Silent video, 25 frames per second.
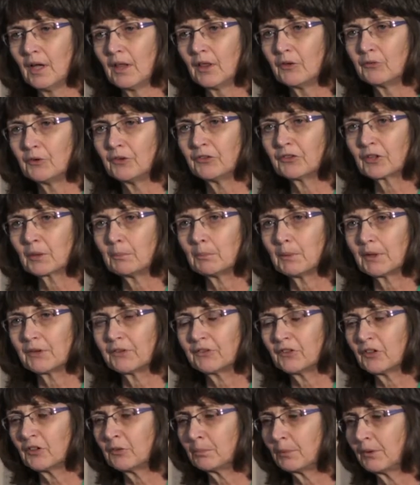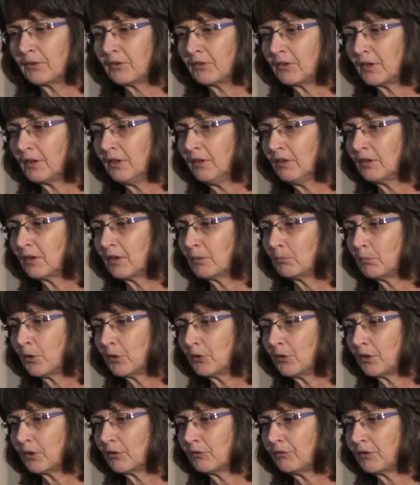the risk about 6% in
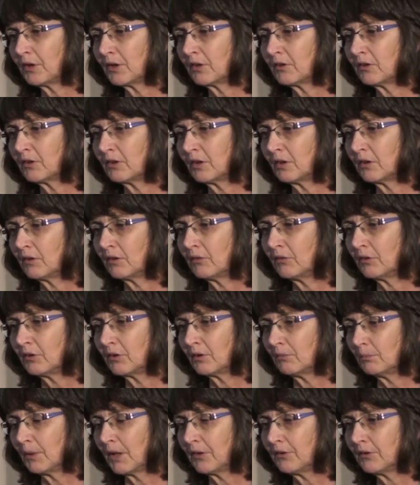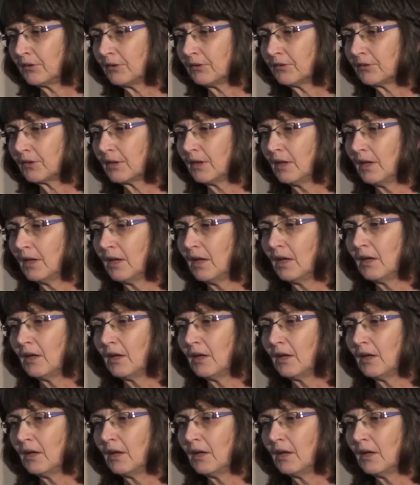mono-infected mothers,